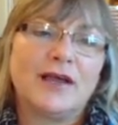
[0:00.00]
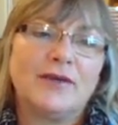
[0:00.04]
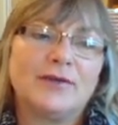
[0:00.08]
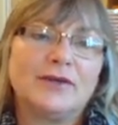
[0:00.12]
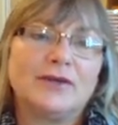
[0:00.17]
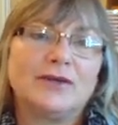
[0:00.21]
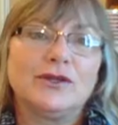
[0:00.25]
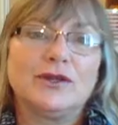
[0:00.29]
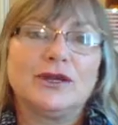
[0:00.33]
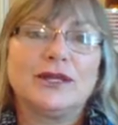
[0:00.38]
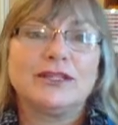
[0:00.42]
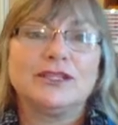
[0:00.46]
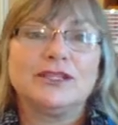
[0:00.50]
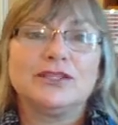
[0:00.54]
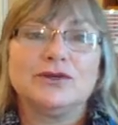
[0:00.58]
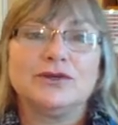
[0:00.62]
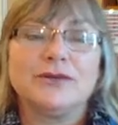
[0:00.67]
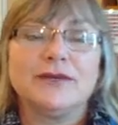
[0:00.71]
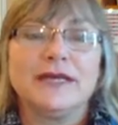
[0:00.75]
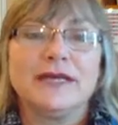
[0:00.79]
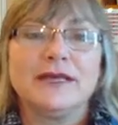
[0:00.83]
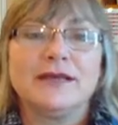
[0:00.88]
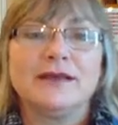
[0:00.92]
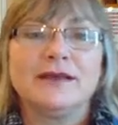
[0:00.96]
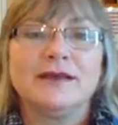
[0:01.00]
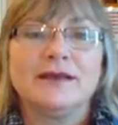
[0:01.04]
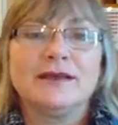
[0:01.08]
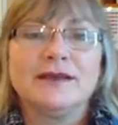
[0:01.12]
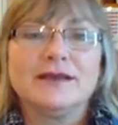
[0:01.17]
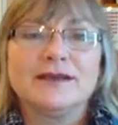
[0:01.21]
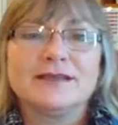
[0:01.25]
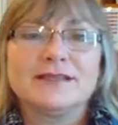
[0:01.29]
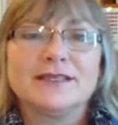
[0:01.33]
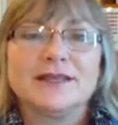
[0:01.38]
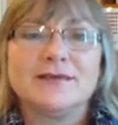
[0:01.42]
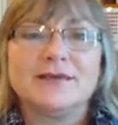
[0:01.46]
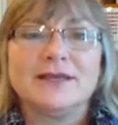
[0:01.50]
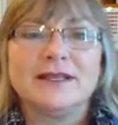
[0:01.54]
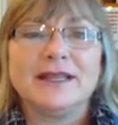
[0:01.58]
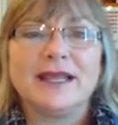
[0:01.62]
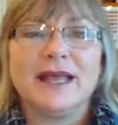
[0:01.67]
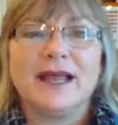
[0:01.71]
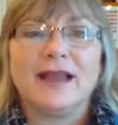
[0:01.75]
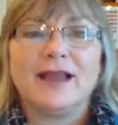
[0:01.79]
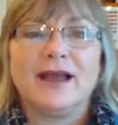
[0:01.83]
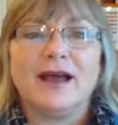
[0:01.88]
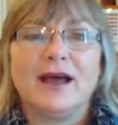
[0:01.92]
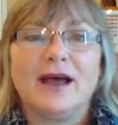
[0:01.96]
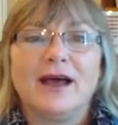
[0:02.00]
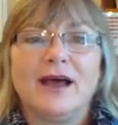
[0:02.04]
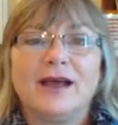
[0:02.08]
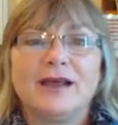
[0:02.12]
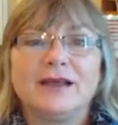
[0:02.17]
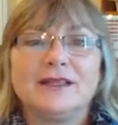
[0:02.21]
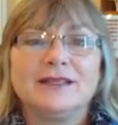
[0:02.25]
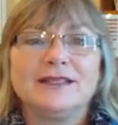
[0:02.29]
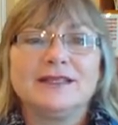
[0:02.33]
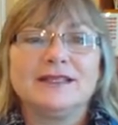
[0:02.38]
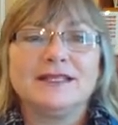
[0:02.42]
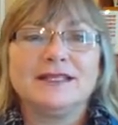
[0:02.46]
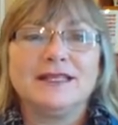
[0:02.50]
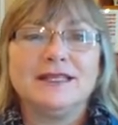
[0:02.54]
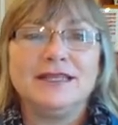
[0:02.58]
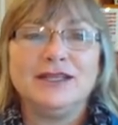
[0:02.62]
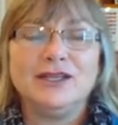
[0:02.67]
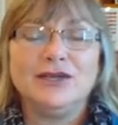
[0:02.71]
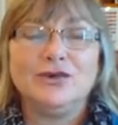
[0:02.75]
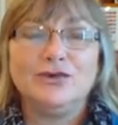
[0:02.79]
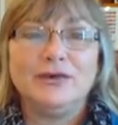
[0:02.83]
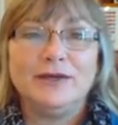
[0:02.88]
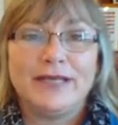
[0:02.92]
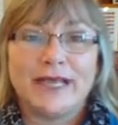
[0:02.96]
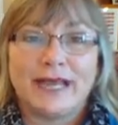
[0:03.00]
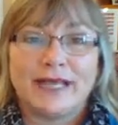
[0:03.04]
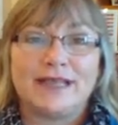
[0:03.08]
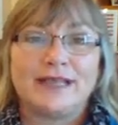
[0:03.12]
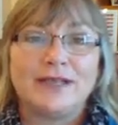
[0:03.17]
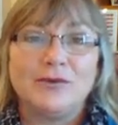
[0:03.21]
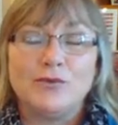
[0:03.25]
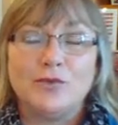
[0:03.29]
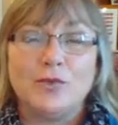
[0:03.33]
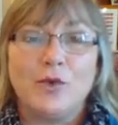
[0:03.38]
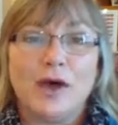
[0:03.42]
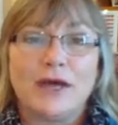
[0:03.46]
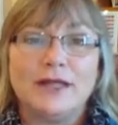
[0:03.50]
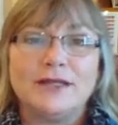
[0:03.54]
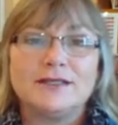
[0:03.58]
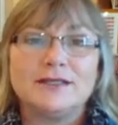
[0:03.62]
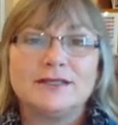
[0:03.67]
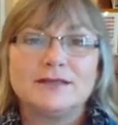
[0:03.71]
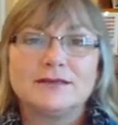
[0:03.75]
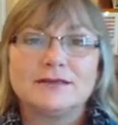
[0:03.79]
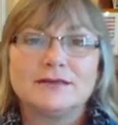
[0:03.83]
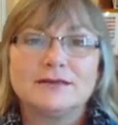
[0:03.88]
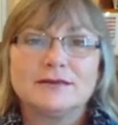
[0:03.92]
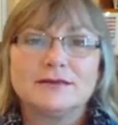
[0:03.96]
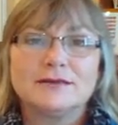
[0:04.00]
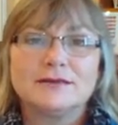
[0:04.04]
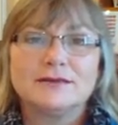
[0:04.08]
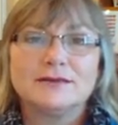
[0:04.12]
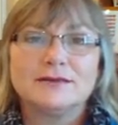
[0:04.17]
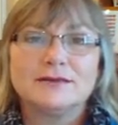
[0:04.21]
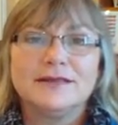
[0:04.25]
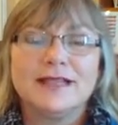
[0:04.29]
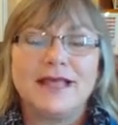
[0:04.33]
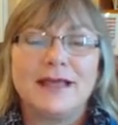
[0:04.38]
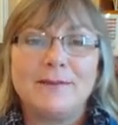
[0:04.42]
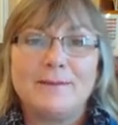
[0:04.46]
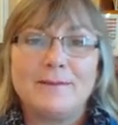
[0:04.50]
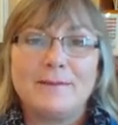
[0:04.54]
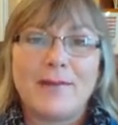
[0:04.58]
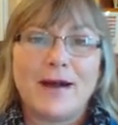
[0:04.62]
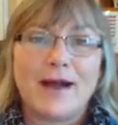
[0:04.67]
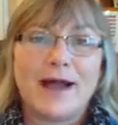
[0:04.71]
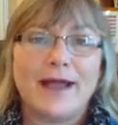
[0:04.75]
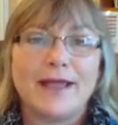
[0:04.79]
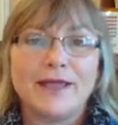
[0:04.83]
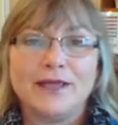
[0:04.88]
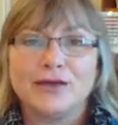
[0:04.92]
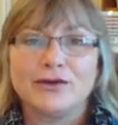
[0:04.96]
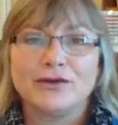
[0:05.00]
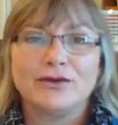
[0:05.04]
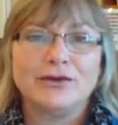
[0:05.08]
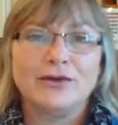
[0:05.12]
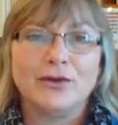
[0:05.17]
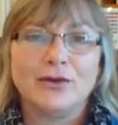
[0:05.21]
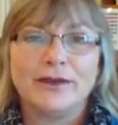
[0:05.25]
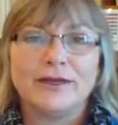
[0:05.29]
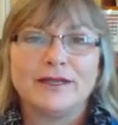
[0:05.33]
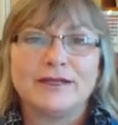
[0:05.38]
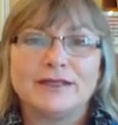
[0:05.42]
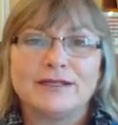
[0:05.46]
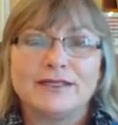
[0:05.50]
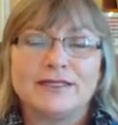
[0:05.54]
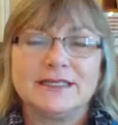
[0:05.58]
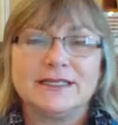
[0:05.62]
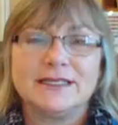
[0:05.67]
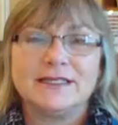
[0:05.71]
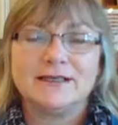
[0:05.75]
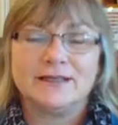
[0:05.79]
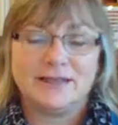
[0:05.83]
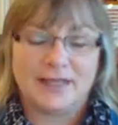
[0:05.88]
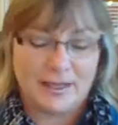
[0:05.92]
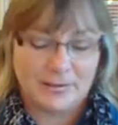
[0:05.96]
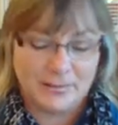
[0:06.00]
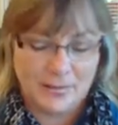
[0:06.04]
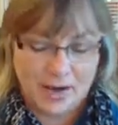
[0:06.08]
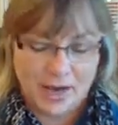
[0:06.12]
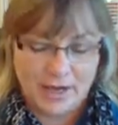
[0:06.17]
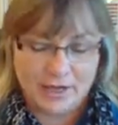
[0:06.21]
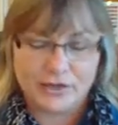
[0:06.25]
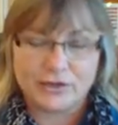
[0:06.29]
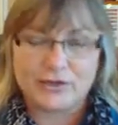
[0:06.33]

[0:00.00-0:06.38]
I would look at doing something that you get them once, they buy your LipSense